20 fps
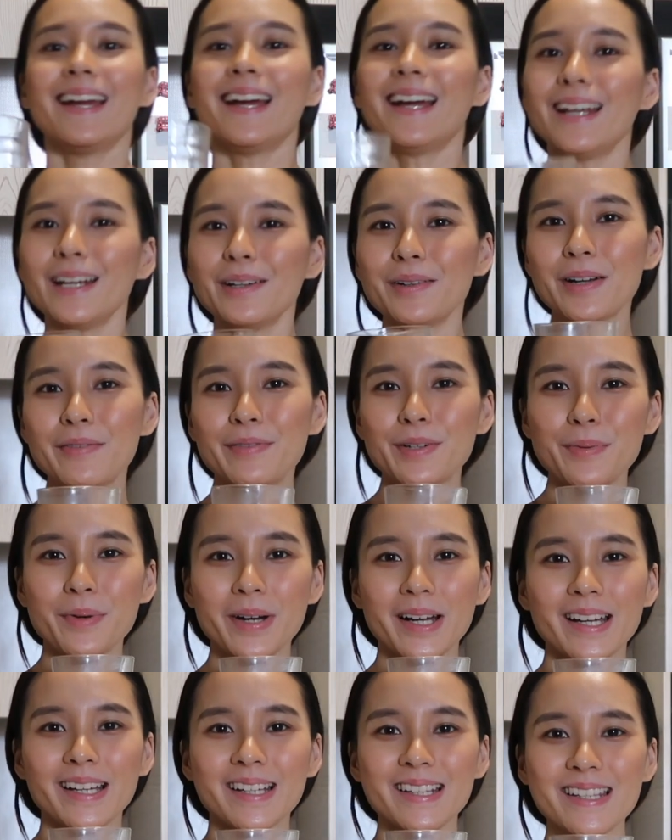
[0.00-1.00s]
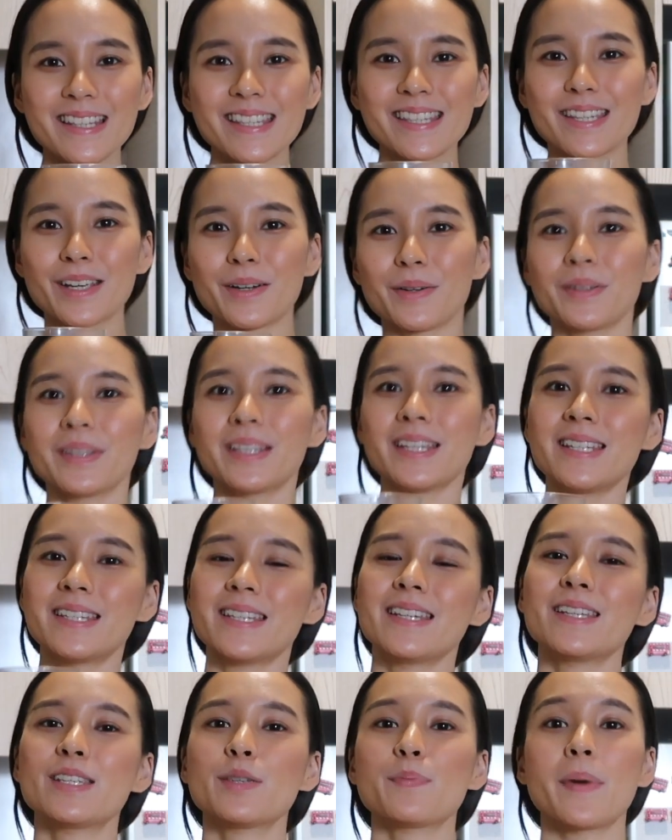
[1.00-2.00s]
Hello everyone, so
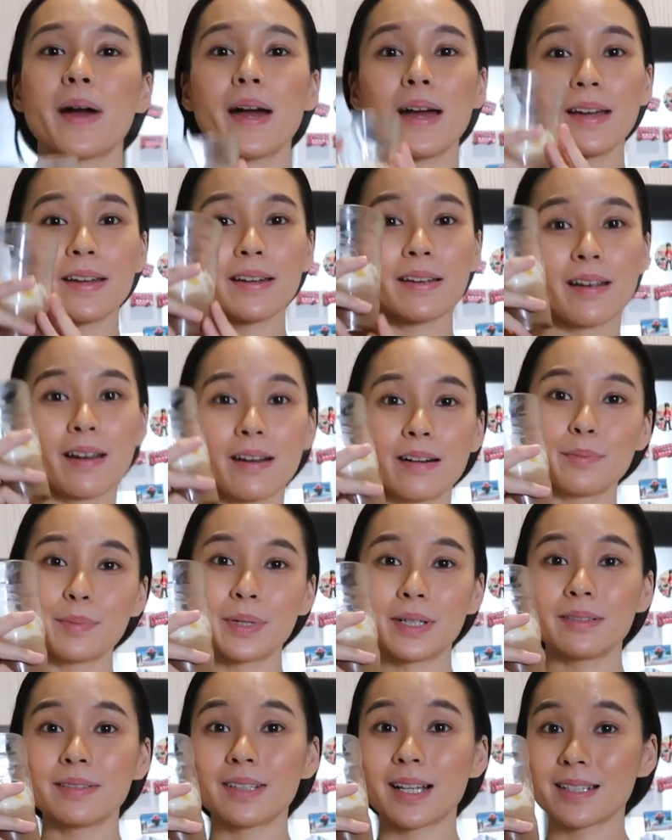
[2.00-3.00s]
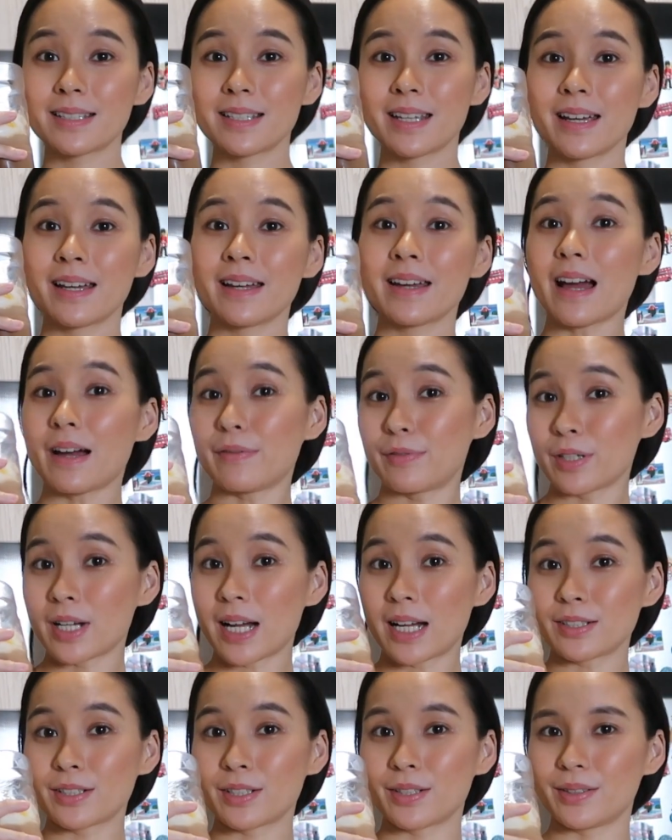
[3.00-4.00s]
this is my caramel latte
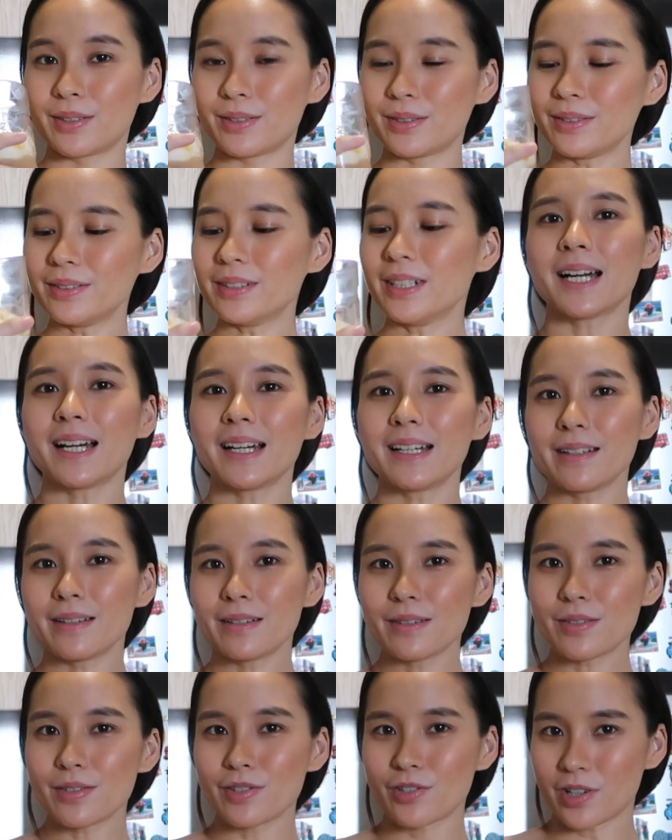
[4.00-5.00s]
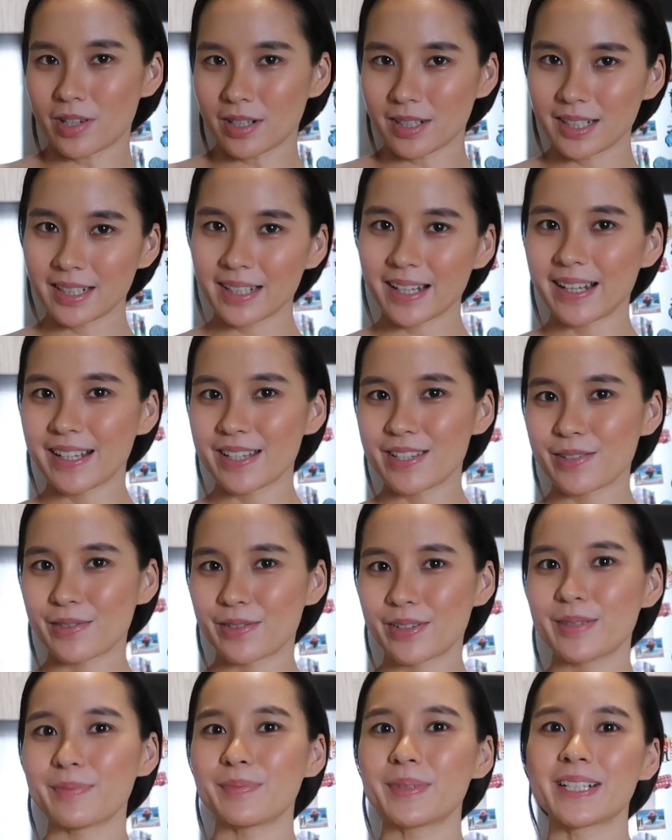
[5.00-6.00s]
affogato. I use chocolate ice
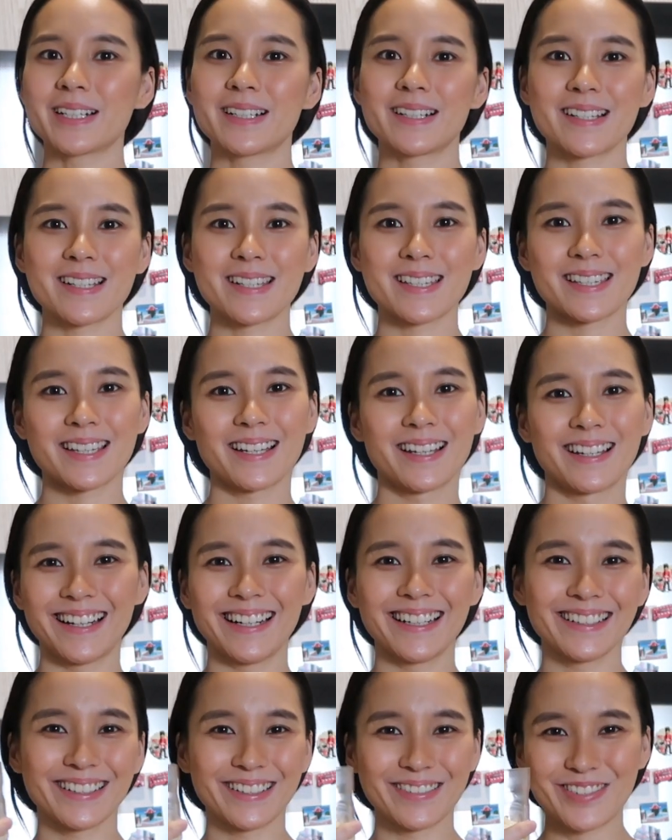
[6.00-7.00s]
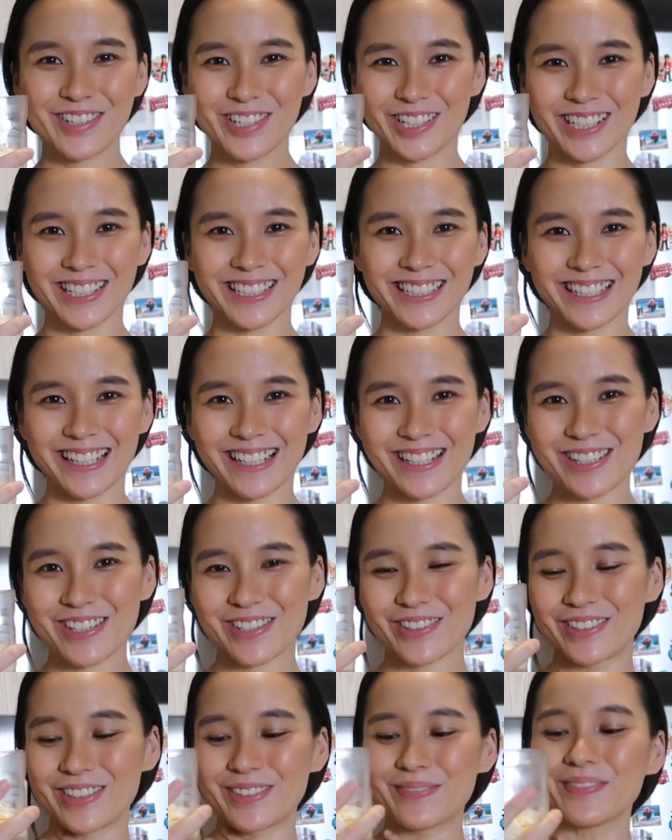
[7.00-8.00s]
cream because I love chocolate ice
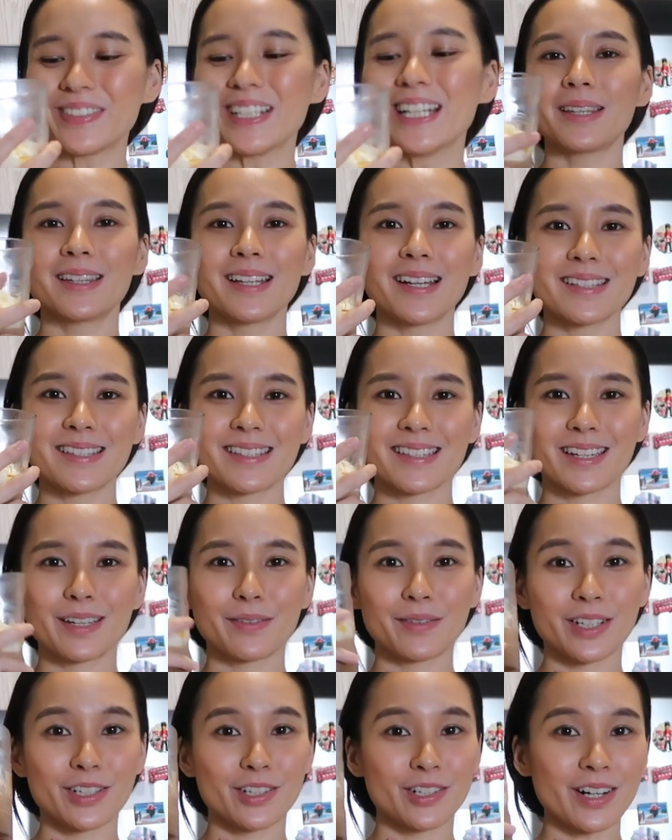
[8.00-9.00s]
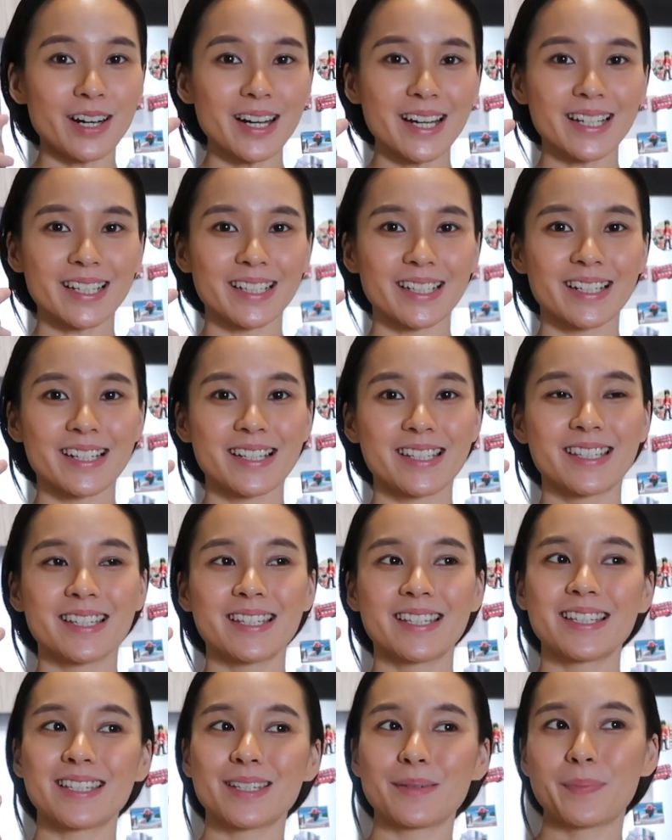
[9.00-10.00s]
cream. Let's give it a try because
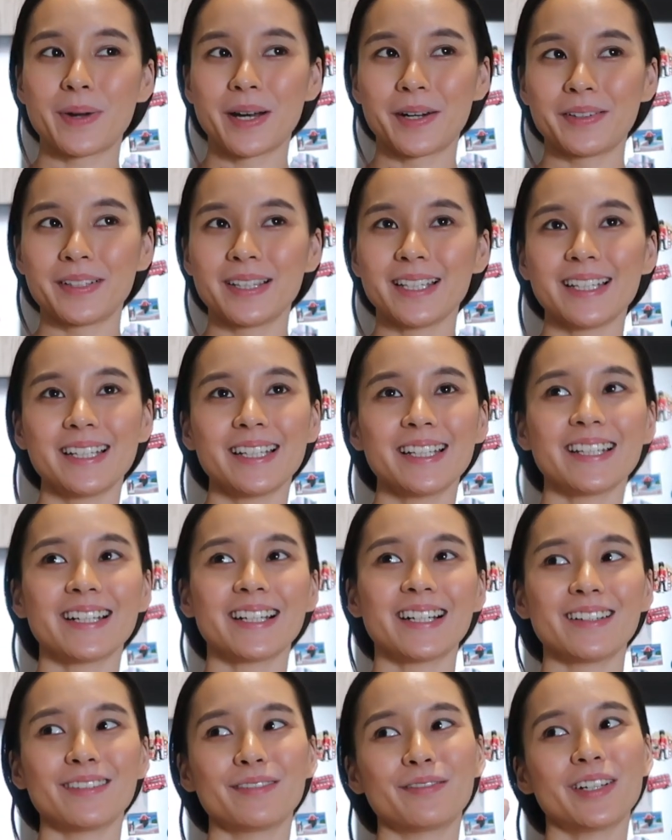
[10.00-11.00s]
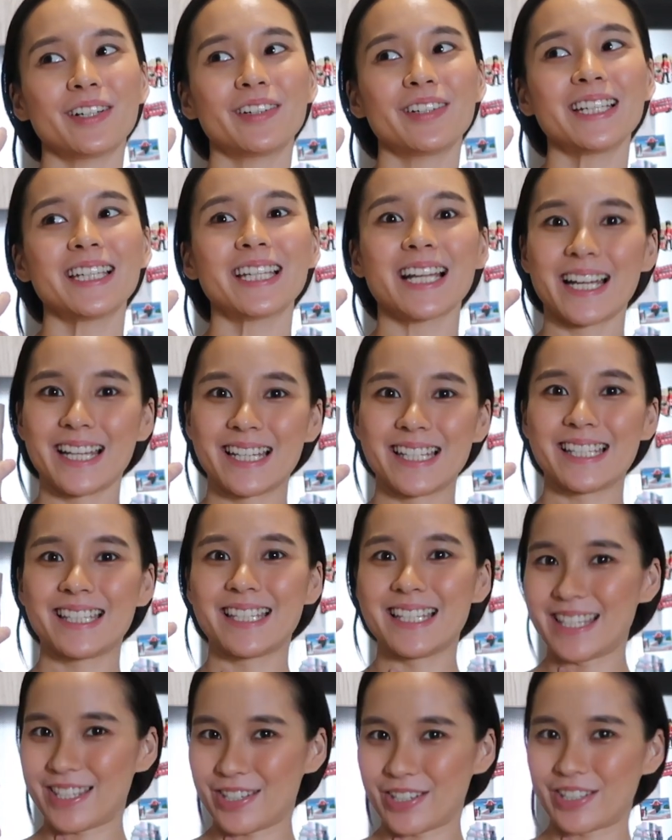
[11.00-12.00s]
this is apparently a very nice
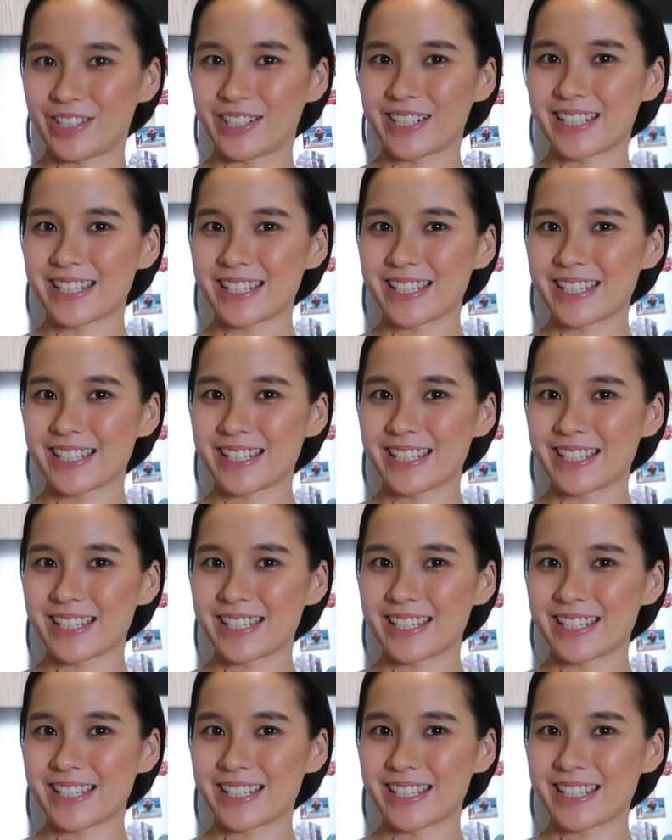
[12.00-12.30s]
dessert.